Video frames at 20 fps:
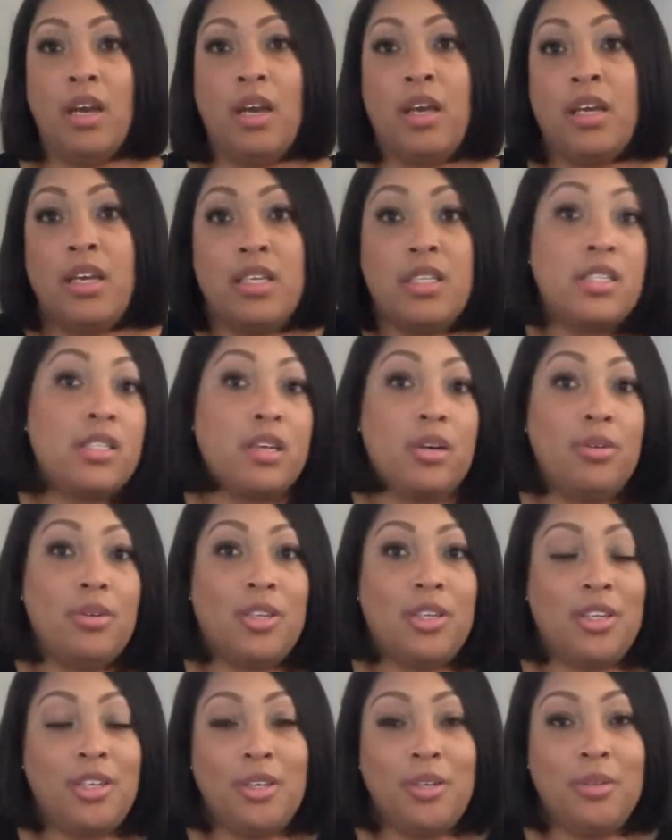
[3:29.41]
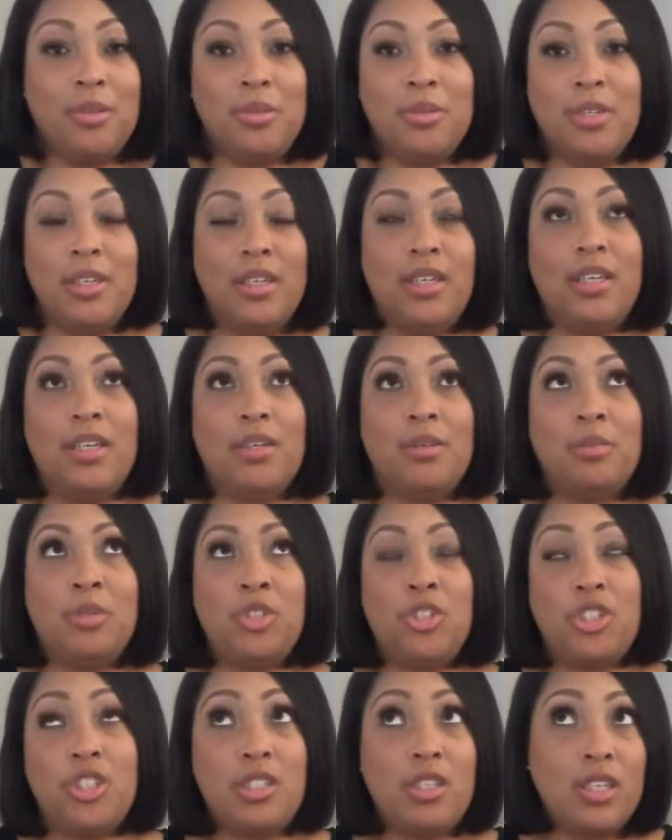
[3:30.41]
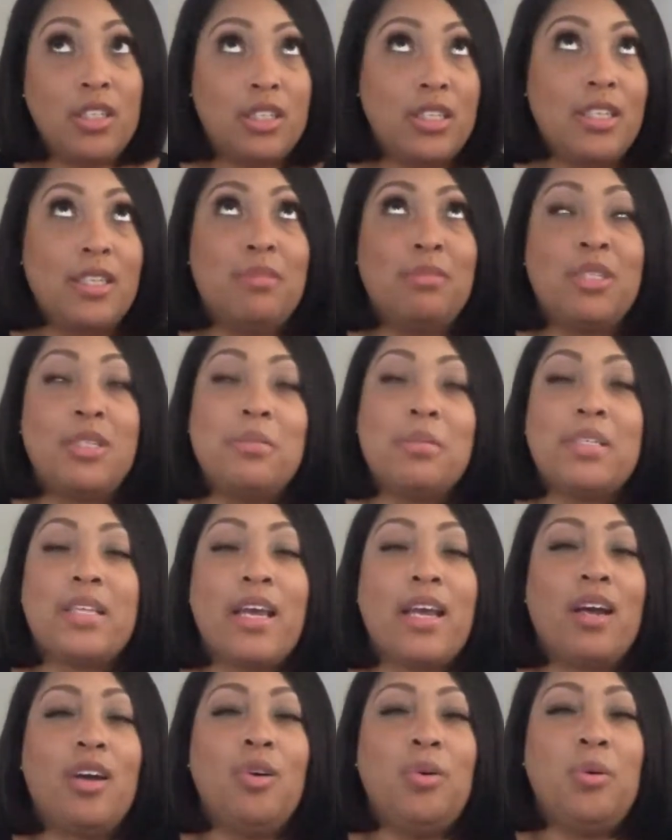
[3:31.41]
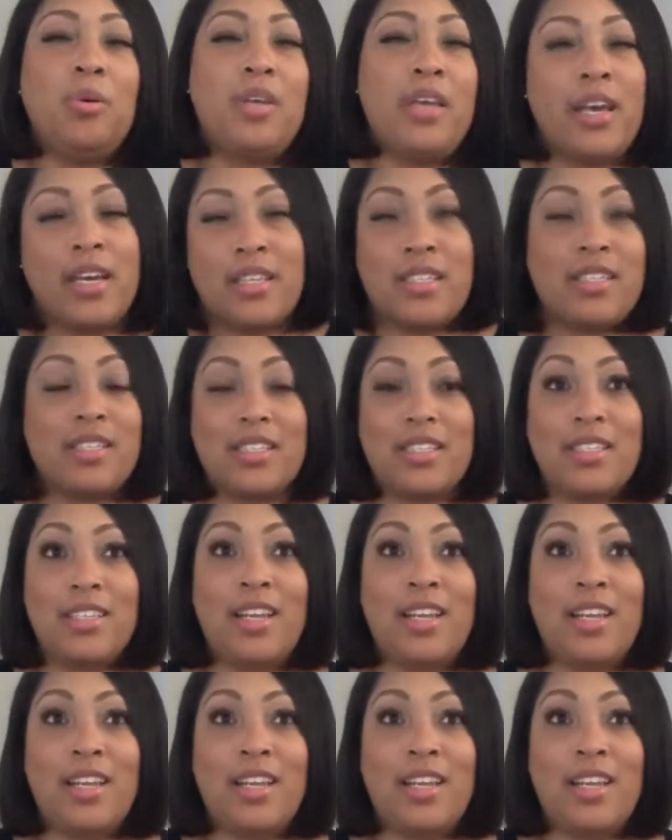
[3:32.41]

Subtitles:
He's so cute. When she looked at him, she was like, oh yes,